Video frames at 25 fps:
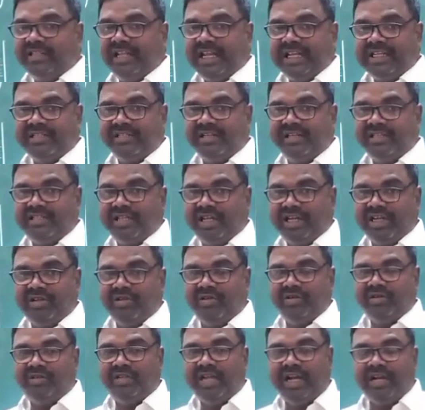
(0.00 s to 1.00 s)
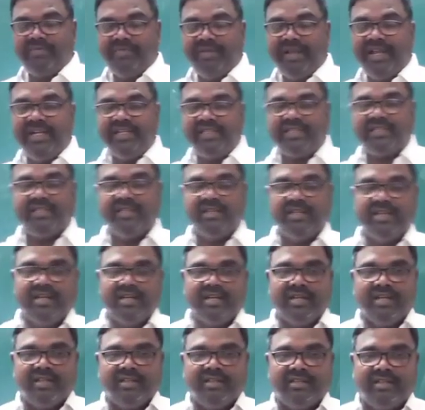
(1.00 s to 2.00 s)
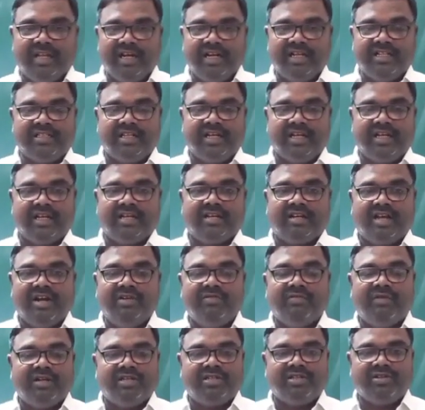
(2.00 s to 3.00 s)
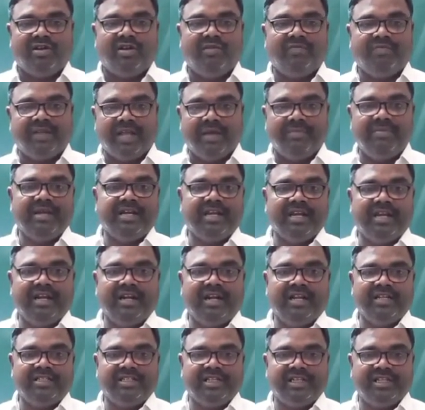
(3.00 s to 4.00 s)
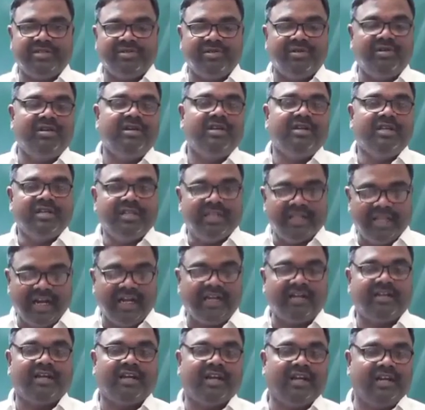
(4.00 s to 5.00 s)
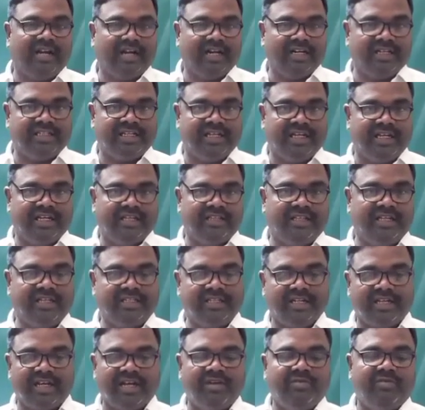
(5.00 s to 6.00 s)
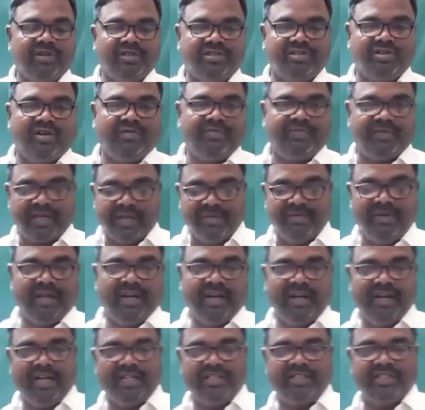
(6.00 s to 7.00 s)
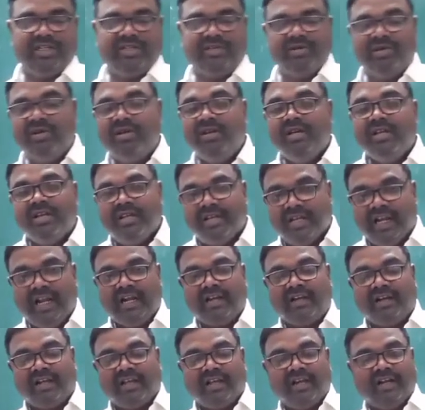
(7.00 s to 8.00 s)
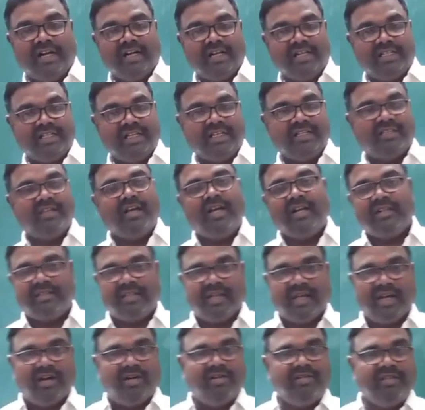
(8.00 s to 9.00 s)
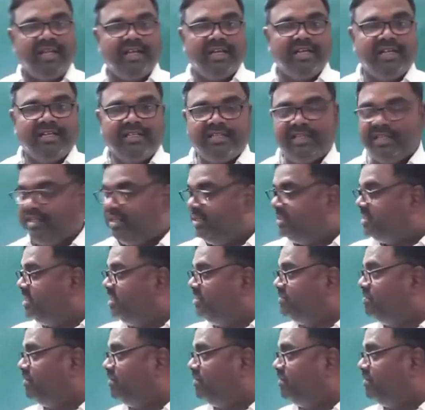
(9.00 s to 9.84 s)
in the external circuit, that means there is a conversion of chemical energy to electrical energy. There is a conversion of chemical energy to electrical energy anta artha. So this is